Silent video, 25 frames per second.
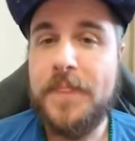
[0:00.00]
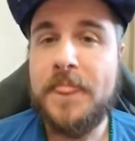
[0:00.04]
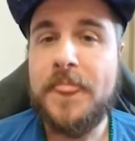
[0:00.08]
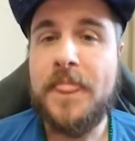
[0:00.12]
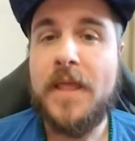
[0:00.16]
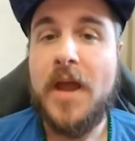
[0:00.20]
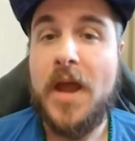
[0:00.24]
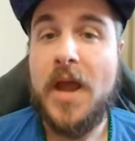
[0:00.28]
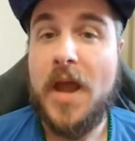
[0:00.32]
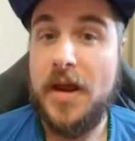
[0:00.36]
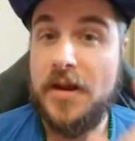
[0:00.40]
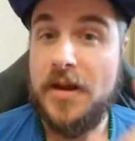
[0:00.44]

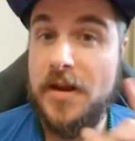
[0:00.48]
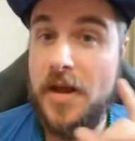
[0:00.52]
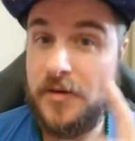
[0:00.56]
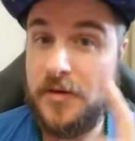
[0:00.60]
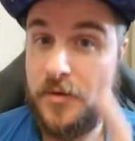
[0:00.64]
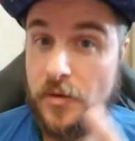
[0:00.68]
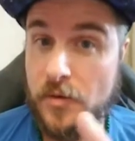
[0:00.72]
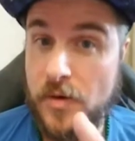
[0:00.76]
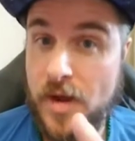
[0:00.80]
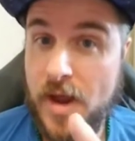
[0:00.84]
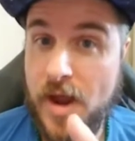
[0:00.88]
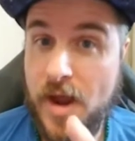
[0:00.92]
And that's
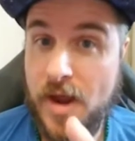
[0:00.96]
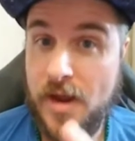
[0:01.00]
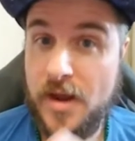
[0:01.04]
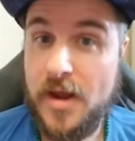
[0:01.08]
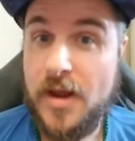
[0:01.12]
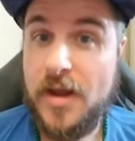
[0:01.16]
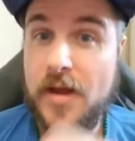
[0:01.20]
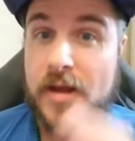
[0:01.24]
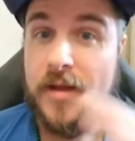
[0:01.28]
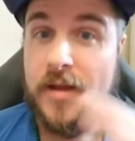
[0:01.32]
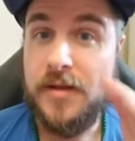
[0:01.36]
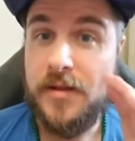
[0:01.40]
okay.
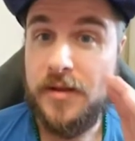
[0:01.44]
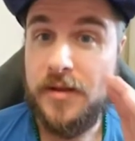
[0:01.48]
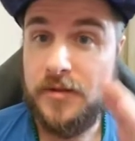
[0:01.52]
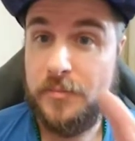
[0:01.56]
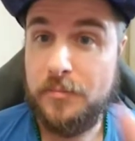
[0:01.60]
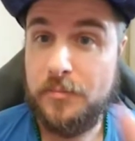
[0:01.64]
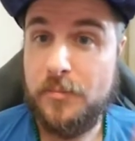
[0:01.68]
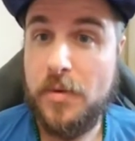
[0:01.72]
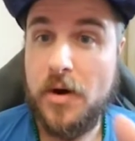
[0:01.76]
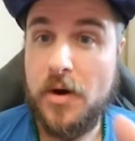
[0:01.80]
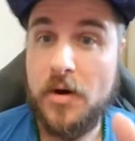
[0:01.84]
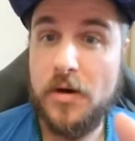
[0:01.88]
That's
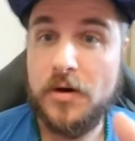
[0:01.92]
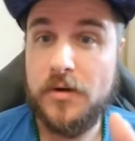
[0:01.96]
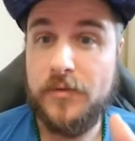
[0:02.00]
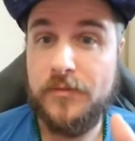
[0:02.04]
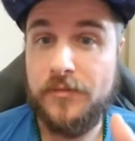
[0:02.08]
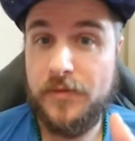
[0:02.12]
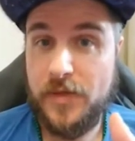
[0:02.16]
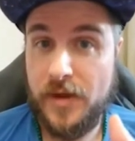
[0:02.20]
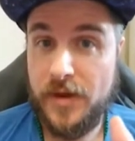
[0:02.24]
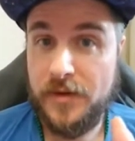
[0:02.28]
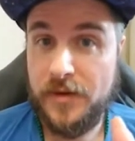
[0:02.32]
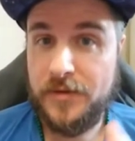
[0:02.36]
part of
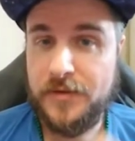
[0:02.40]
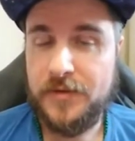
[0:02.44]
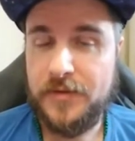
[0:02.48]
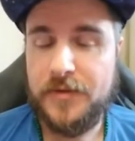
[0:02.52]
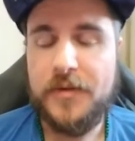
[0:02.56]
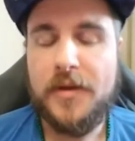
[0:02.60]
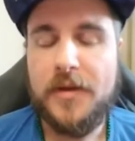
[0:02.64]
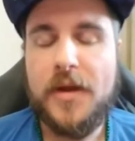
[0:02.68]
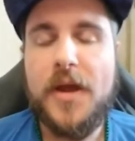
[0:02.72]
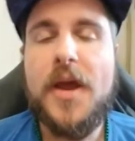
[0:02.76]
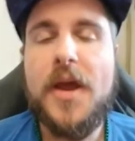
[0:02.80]
this.